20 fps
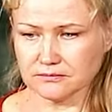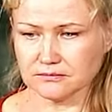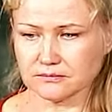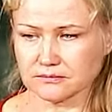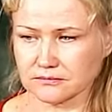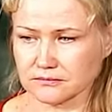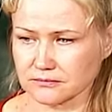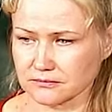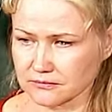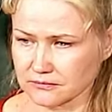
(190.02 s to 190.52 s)

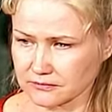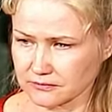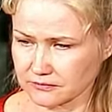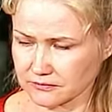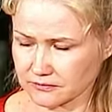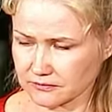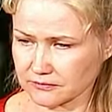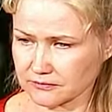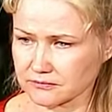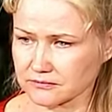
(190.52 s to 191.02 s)

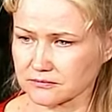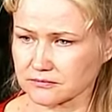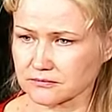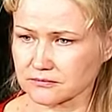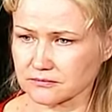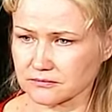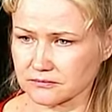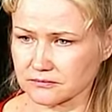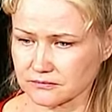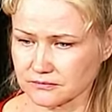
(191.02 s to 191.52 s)

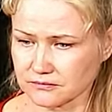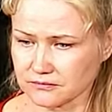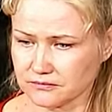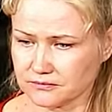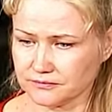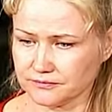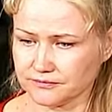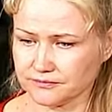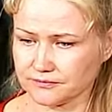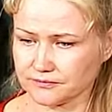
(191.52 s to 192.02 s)

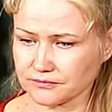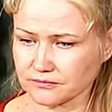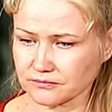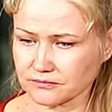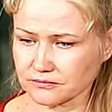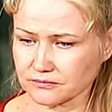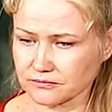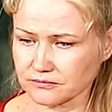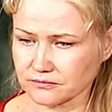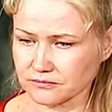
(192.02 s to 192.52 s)

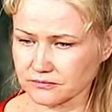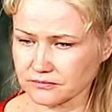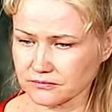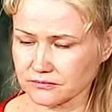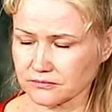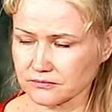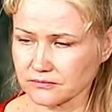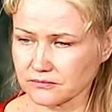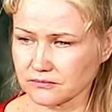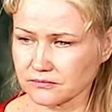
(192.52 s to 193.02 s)

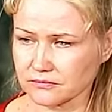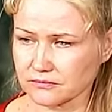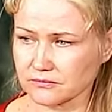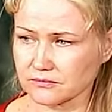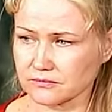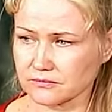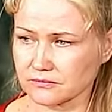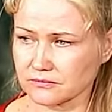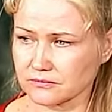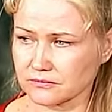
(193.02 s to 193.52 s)

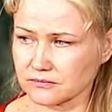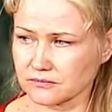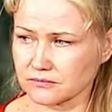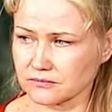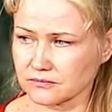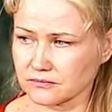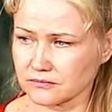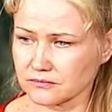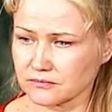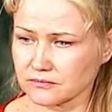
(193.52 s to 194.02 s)

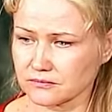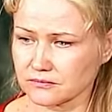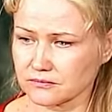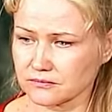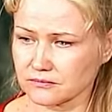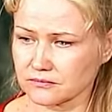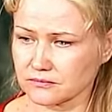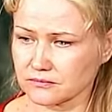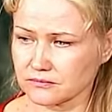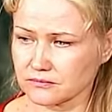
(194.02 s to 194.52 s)

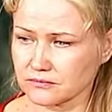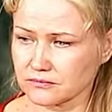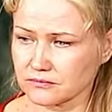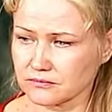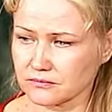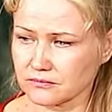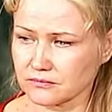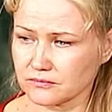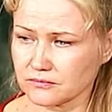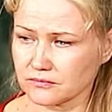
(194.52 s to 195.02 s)

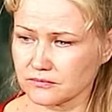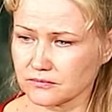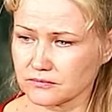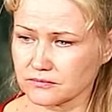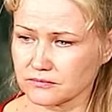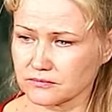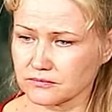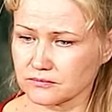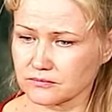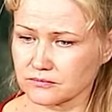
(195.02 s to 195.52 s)

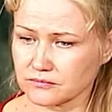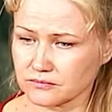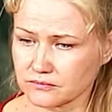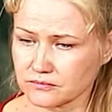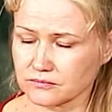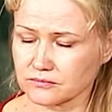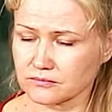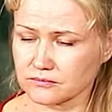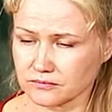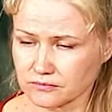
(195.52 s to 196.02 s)

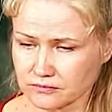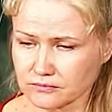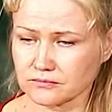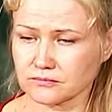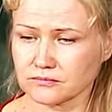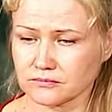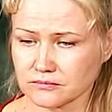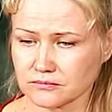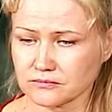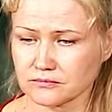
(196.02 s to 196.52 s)

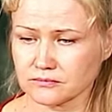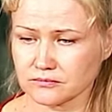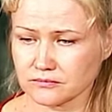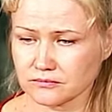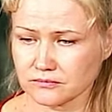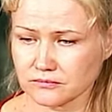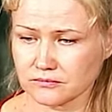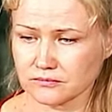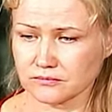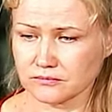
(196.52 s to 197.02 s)

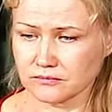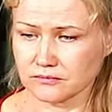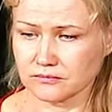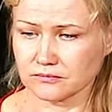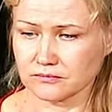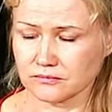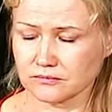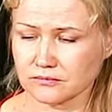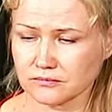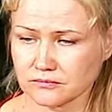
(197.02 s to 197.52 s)

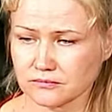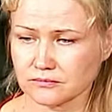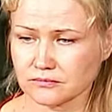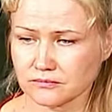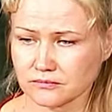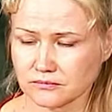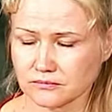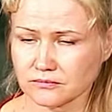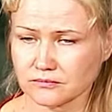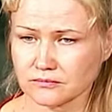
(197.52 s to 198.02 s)
The person shown says nothing.